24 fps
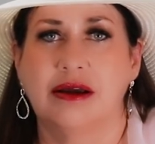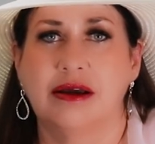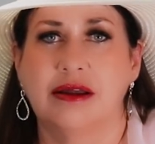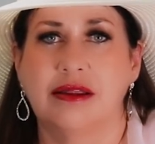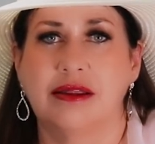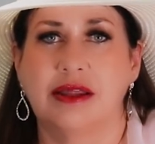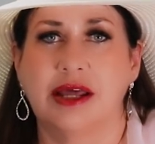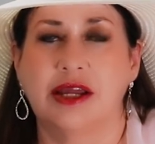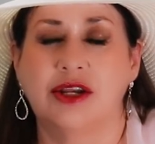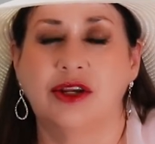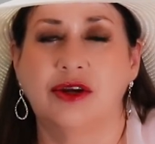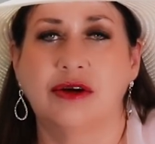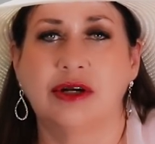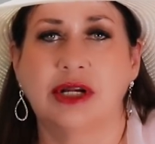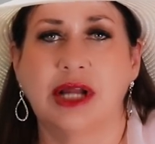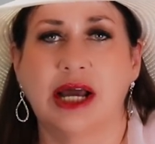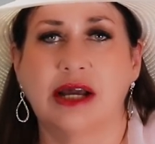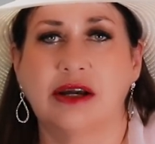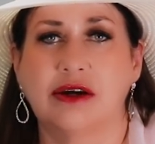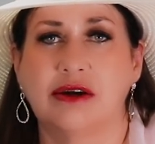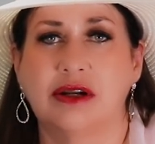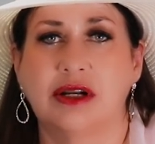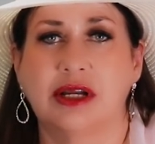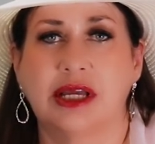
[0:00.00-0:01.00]
then you're
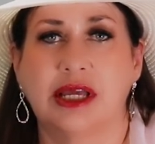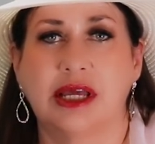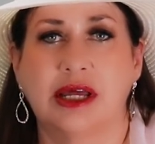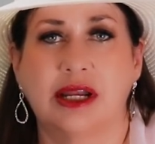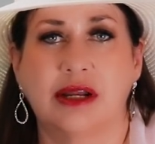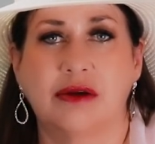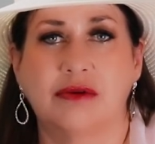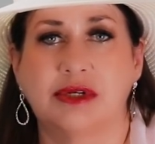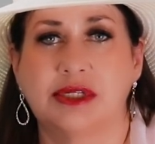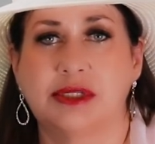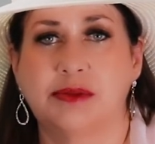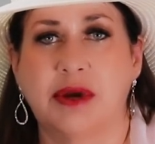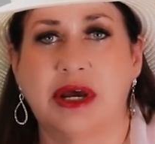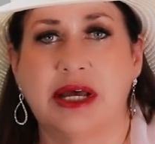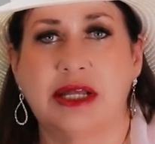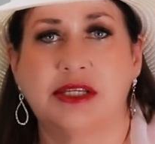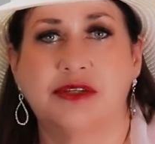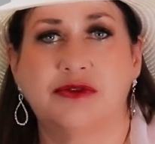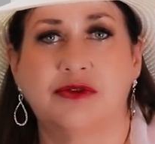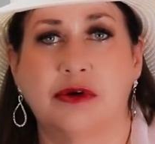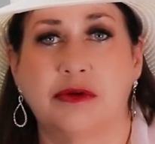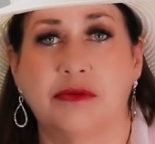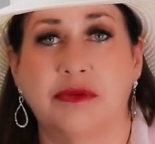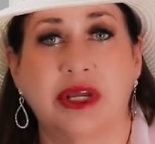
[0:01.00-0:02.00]
not going to get a
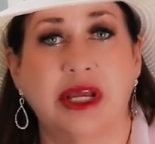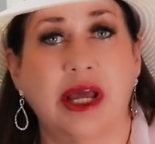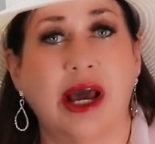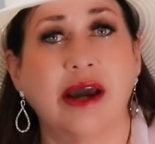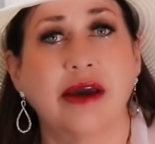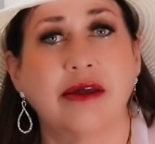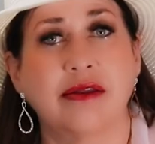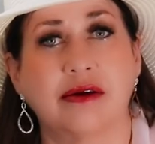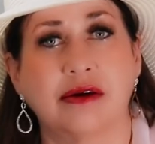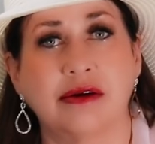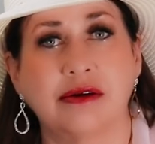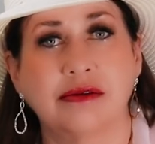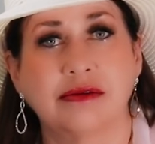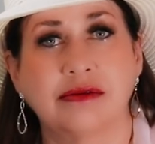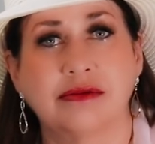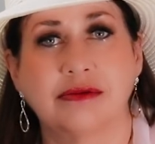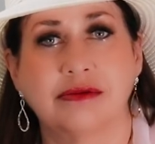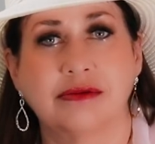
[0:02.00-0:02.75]
response from me either.